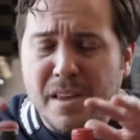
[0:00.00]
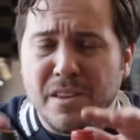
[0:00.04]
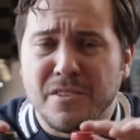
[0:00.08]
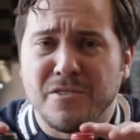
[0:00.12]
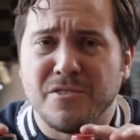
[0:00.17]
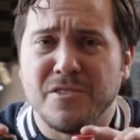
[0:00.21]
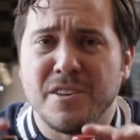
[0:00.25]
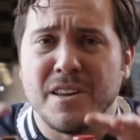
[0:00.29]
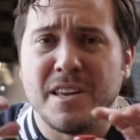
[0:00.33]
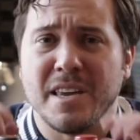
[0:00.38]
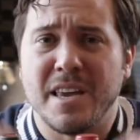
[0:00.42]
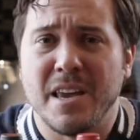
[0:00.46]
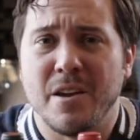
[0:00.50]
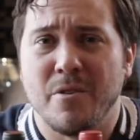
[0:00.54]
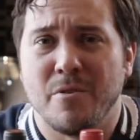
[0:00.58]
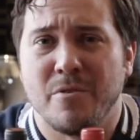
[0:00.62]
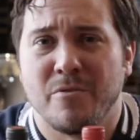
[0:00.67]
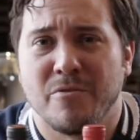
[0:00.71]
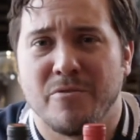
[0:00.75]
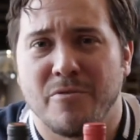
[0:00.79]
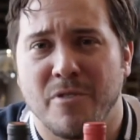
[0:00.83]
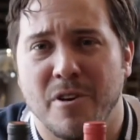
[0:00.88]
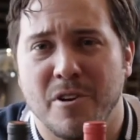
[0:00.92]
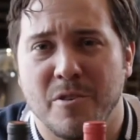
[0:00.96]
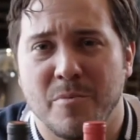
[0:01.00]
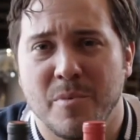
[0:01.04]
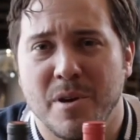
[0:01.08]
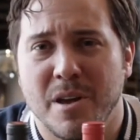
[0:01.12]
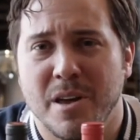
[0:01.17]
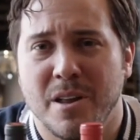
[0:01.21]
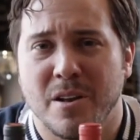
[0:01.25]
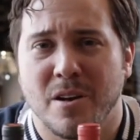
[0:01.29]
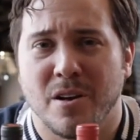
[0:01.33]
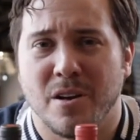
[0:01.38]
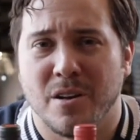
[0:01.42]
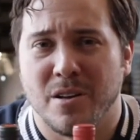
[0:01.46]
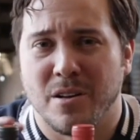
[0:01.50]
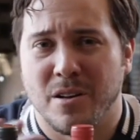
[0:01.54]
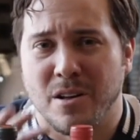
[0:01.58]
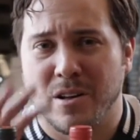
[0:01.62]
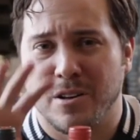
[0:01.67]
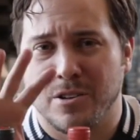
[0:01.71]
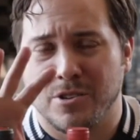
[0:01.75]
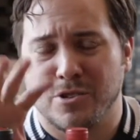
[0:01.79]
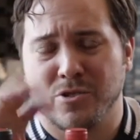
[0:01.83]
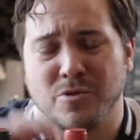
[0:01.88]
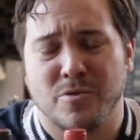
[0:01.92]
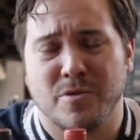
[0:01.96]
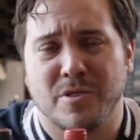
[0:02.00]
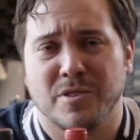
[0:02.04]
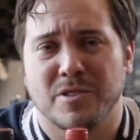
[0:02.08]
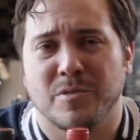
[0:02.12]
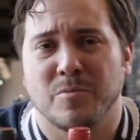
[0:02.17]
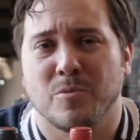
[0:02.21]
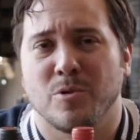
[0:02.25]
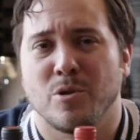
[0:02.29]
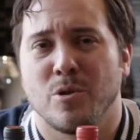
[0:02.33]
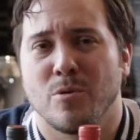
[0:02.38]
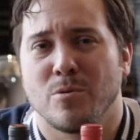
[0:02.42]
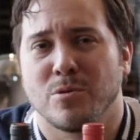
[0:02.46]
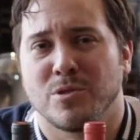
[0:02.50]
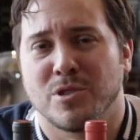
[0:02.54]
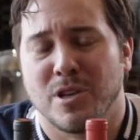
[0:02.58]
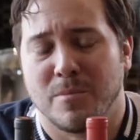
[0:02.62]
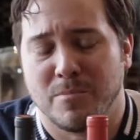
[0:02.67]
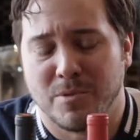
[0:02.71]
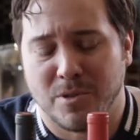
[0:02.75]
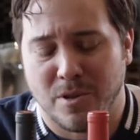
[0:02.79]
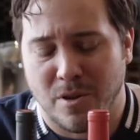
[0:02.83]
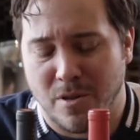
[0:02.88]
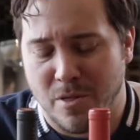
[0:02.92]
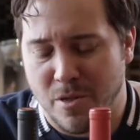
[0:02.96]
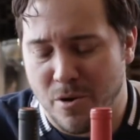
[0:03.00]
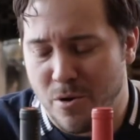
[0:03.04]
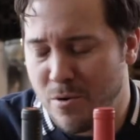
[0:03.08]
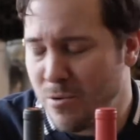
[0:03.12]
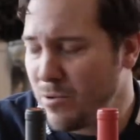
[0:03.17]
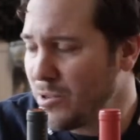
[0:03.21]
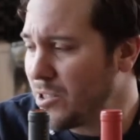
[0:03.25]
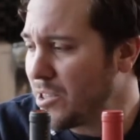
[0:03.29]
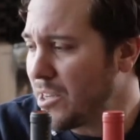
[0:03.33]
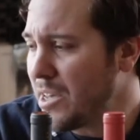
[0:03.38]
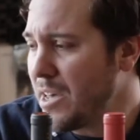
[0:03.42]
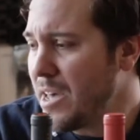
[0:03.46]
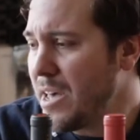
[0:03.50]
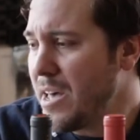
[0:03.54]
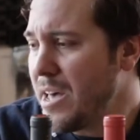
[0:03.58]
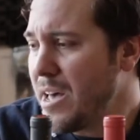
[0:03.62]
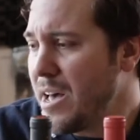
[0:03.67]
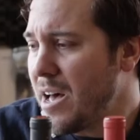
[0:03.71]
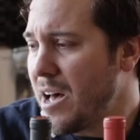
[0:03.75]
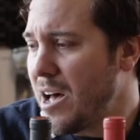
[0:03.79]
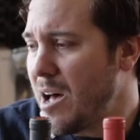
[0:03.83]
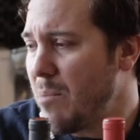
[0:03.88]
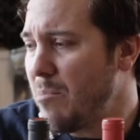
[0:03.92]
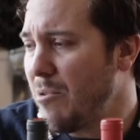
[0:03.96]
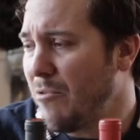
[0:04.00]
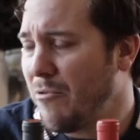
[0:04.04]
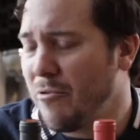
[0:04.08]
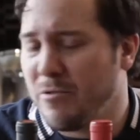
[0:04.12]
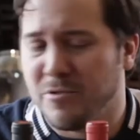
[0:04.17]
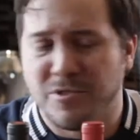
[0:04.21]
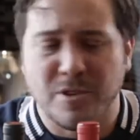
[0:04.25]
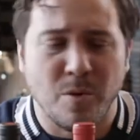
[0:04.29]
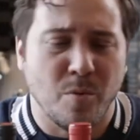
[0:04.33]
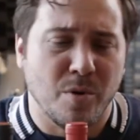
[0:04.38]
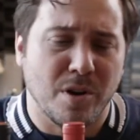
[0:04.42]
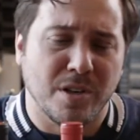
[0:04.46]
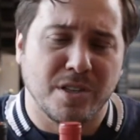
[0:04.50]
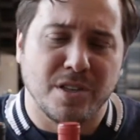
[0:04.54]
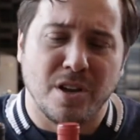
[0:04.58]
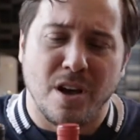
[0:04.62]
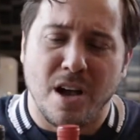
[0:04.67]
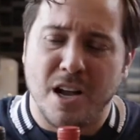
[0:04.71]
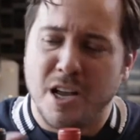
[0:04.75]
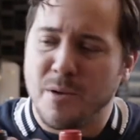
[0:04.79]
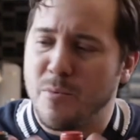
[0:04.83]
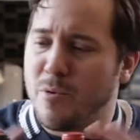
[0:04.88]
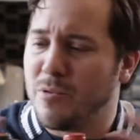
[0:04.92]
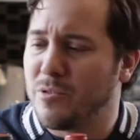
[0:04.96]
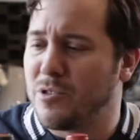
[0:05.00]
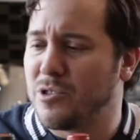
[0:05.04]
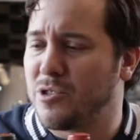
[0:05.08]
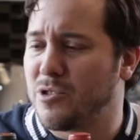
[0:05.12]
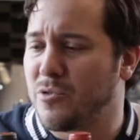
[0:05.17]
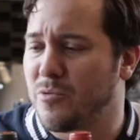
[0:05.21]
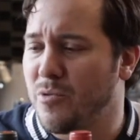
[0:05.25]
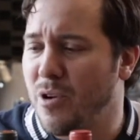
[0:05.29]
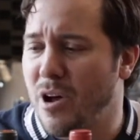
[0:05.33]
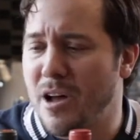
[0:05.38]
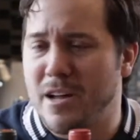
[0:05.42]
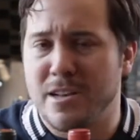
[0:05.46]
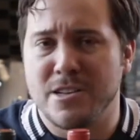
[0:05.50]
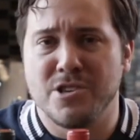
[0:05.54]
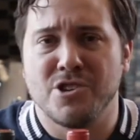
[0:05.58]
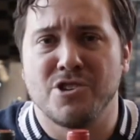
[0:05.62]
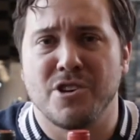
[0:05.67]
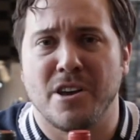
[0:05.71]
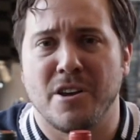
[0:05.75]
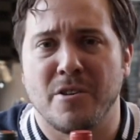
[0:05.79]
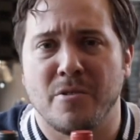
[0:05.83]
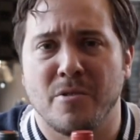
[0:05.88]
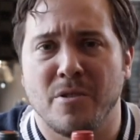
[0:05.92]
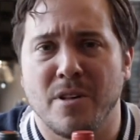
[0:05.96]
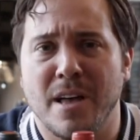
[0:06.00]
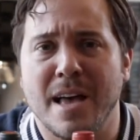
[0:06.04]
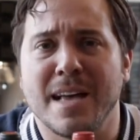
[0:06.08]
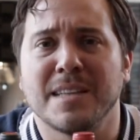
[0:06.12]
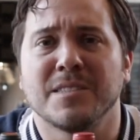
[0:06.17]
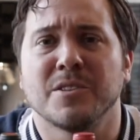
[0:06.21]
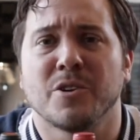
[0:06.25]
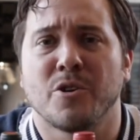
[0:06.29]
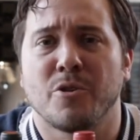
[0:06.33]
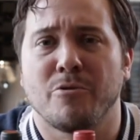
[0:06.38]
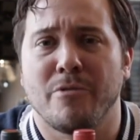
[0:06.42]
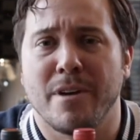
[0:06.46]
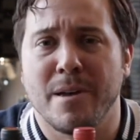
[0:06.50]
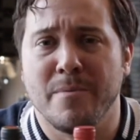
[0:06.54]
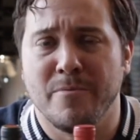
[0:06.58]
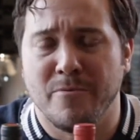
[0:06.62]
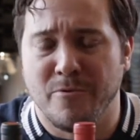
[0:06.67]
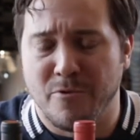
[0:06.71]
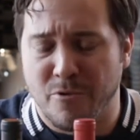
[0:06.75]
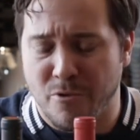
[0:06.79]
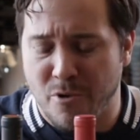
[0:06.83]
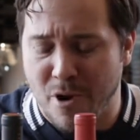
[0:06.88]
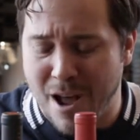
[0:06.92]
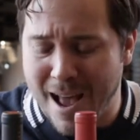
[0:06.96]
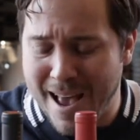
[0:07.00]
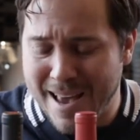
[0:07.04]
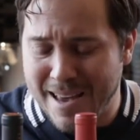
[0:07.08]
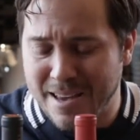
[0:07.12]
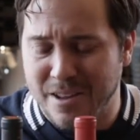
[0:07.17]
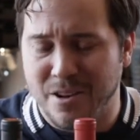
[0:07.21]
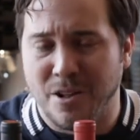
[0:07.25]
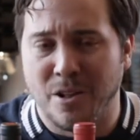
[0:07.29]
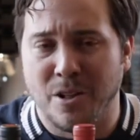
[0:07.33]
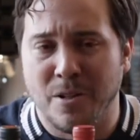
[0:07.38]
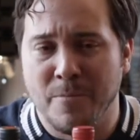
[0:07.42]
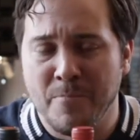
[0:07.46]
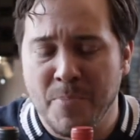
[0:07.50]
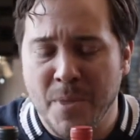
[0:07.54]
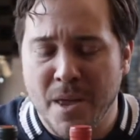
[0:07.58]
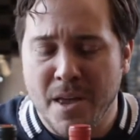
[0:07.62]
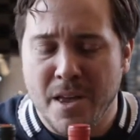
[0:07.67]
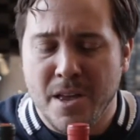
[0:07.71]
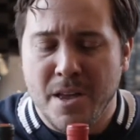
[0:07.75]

sitting here in front of me, and I'll show you some close-ups on those. But first I want to talk about Syrah in general as a grape varietal.